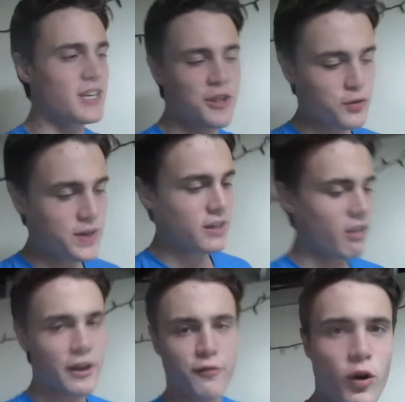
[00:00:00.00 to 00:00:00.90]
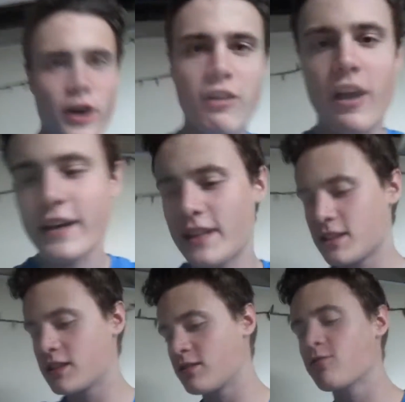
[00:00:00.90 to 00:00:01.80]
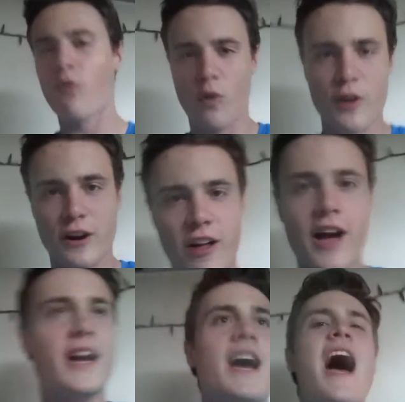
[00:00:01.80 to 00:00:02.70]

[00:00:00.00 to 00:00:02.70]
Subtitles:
like 3 o'clock, 4 o'clock, it's 4 o'clock.